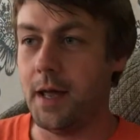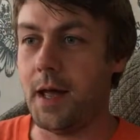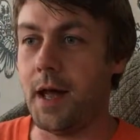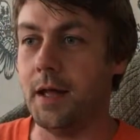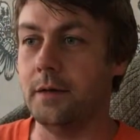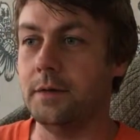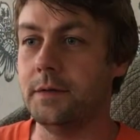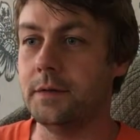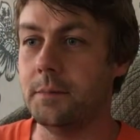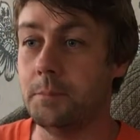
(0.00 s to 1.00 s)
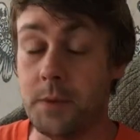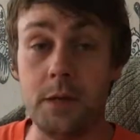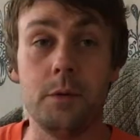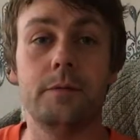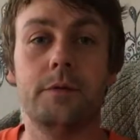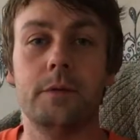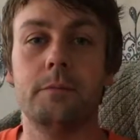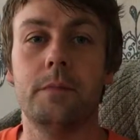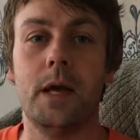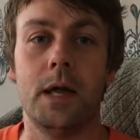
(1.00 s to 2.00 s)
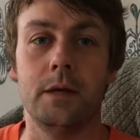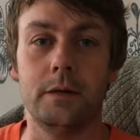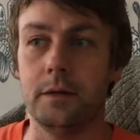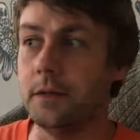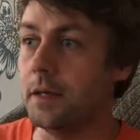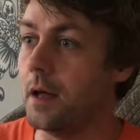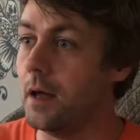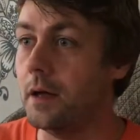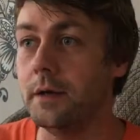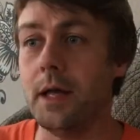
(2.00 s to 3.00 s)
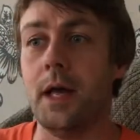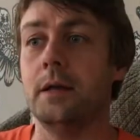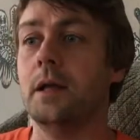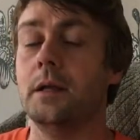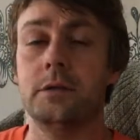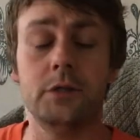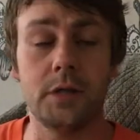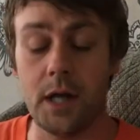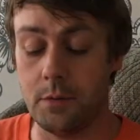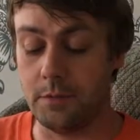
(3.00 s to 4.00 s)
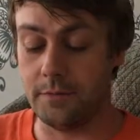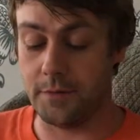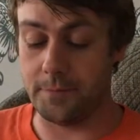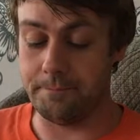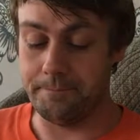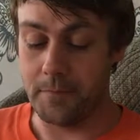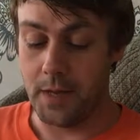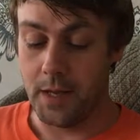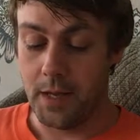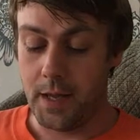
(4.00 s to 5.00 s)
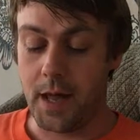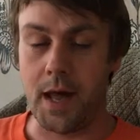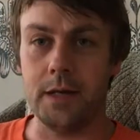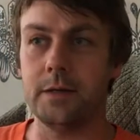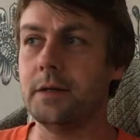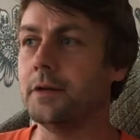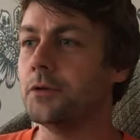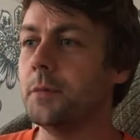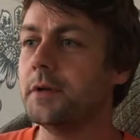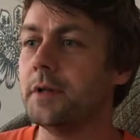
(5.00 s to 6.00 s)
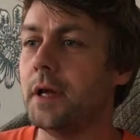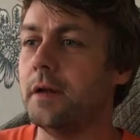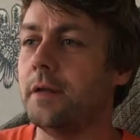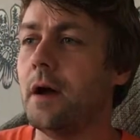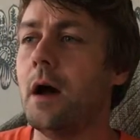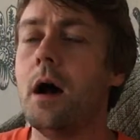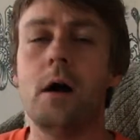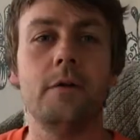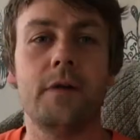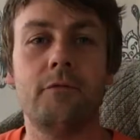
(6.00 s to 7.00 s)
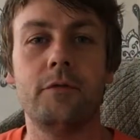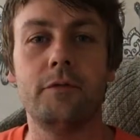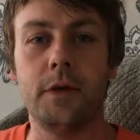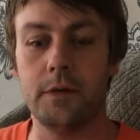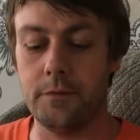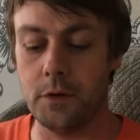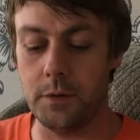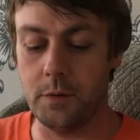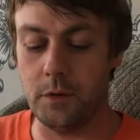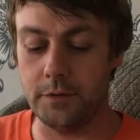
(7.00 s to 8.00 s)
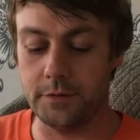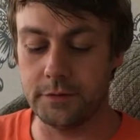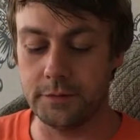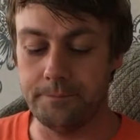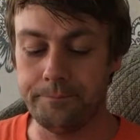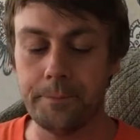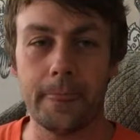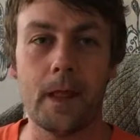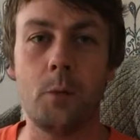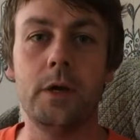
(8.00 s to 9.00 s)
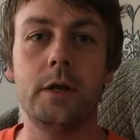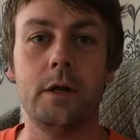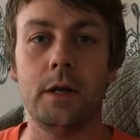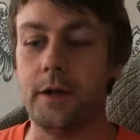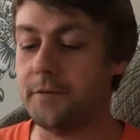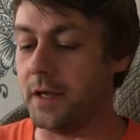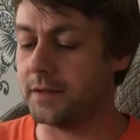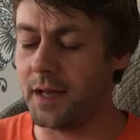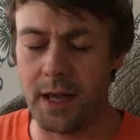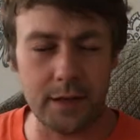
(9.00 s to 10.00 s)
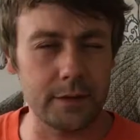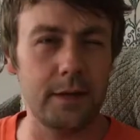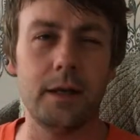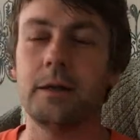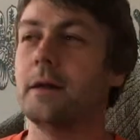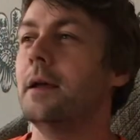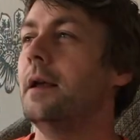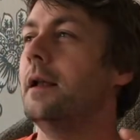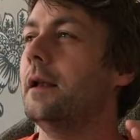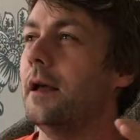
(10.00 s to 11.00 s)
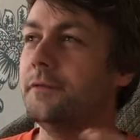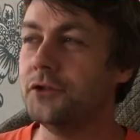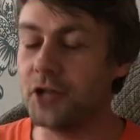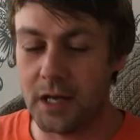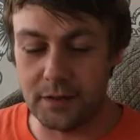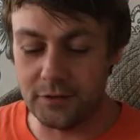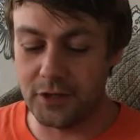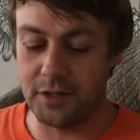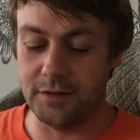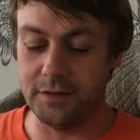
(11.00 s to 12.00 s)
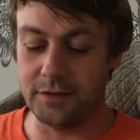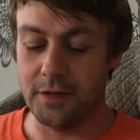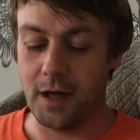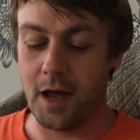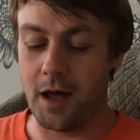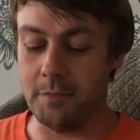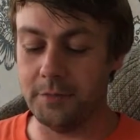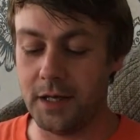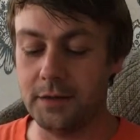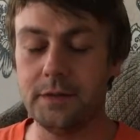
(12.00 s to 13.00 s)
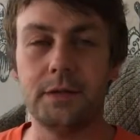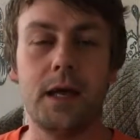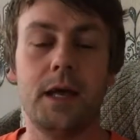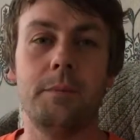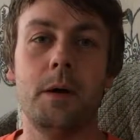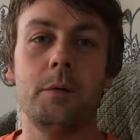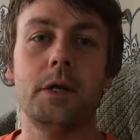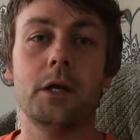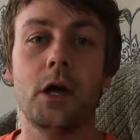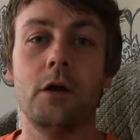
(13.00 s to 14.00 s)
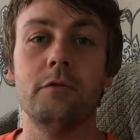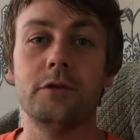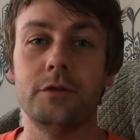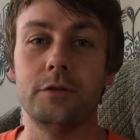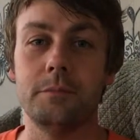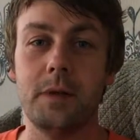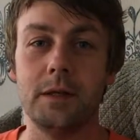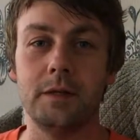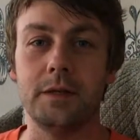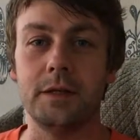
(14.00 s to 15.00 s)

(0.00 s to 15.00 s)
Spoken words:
and be with them and learn and share with them. And it's almost like at the heart of everything of who he was. And we know that life gets hectic, life changes day to day, but I want to encourage you to make the